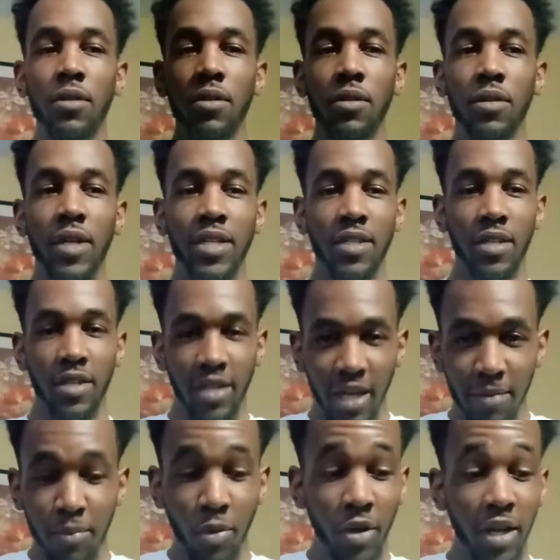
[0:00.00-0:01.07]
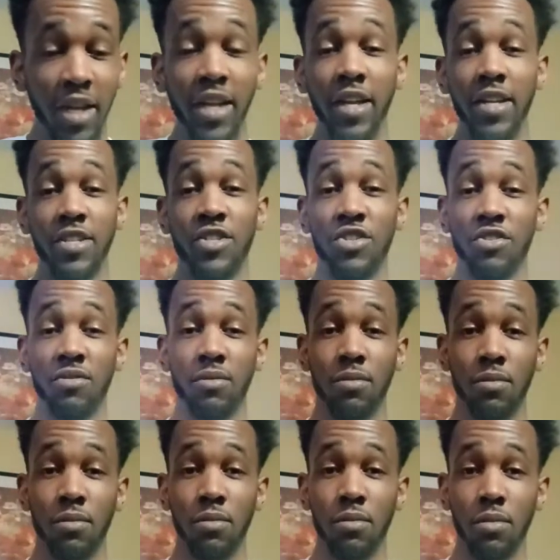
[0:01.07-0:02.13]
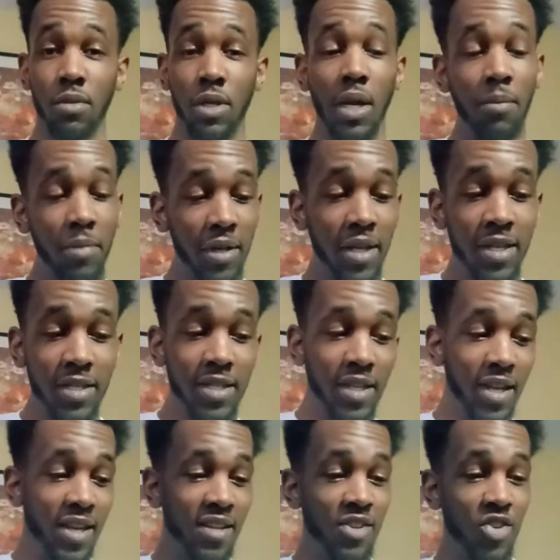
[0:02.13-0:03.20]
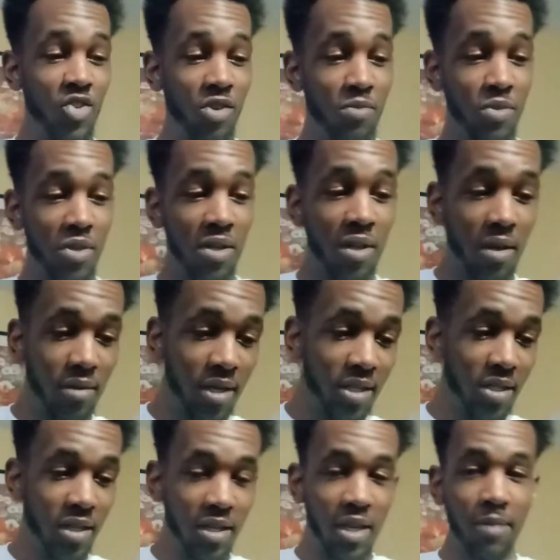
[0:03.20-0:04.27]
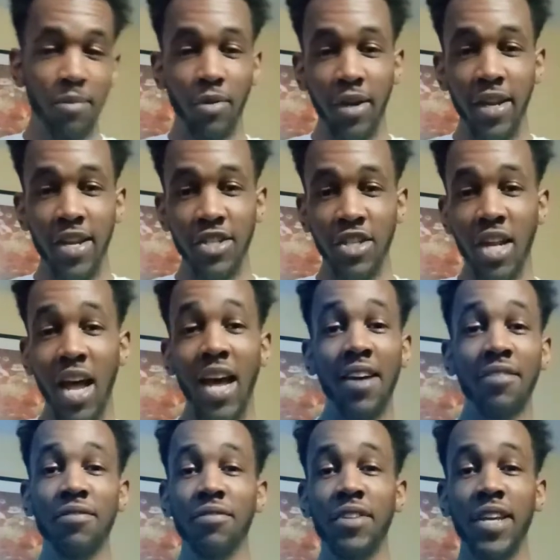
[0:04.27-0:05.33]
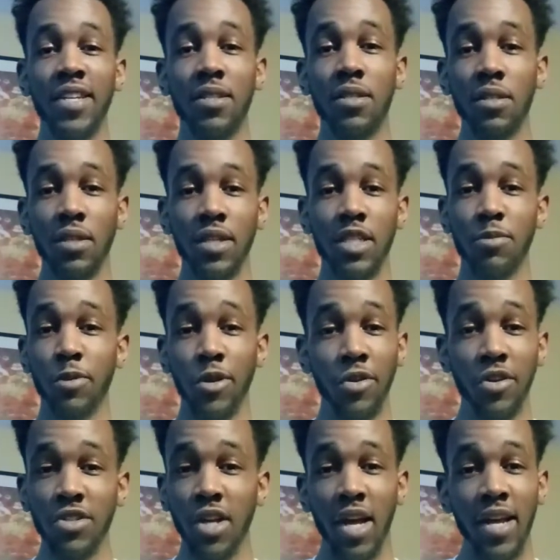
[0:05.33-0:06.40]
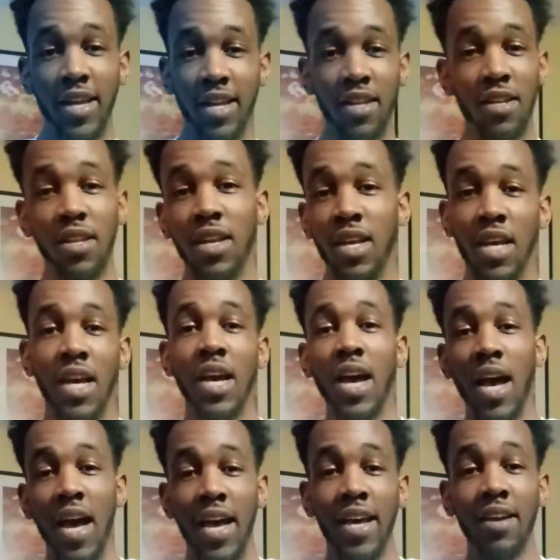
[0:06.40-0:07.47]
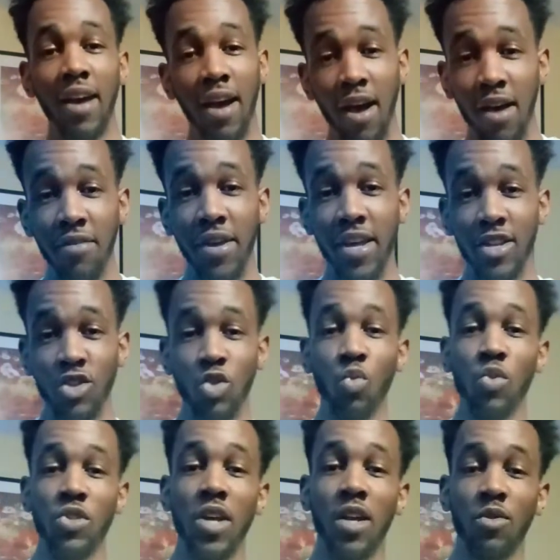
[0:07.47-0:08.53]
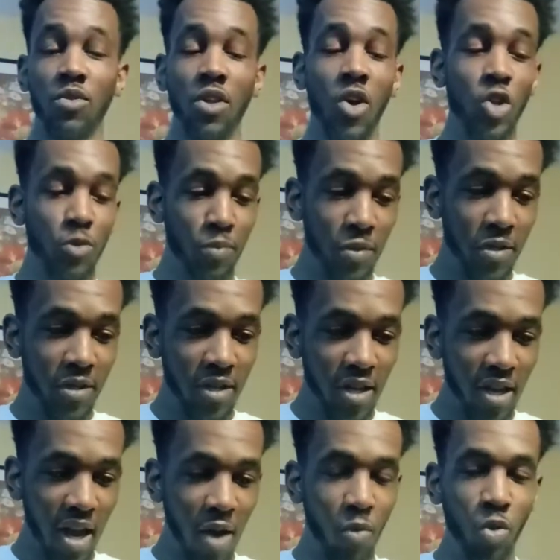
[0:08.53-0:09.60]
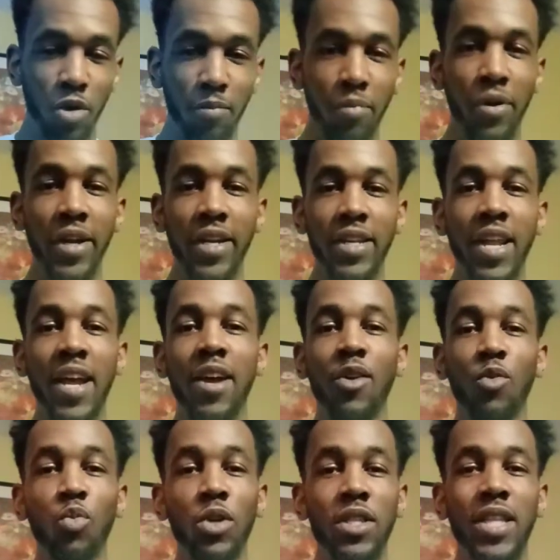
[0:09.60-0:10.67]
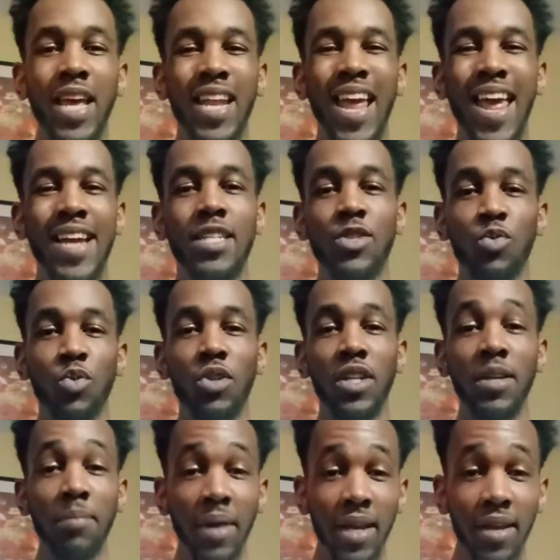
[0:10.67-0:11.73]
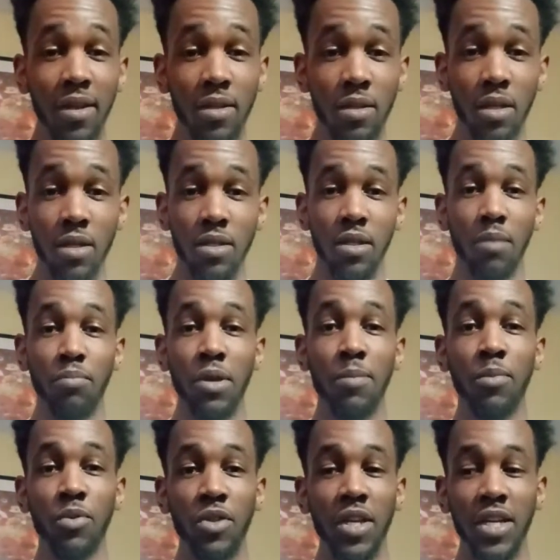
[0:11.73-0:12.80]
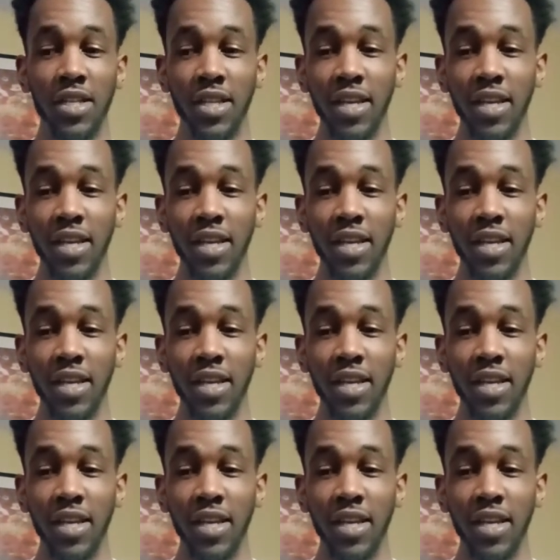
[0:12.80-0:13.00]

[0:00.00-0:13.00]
That's a deeper edge, and I'm gonna get to that. You know what I'm saying? That's a deeper edge that I've yet to experience. I've had suicidal thoughts, but I want to break down what that actually means, because some people think